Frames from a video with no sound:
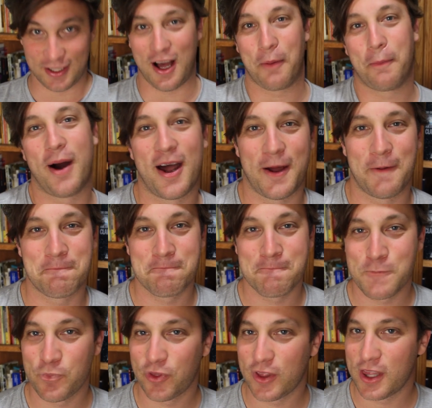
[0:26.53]
Longbottom,
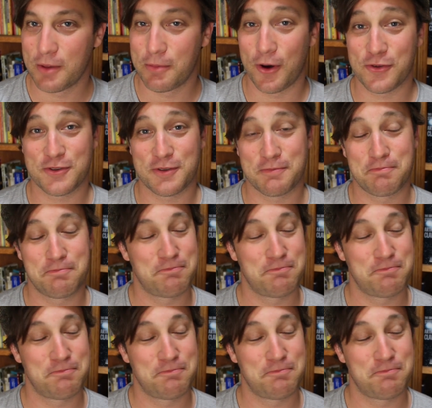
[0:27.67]
the most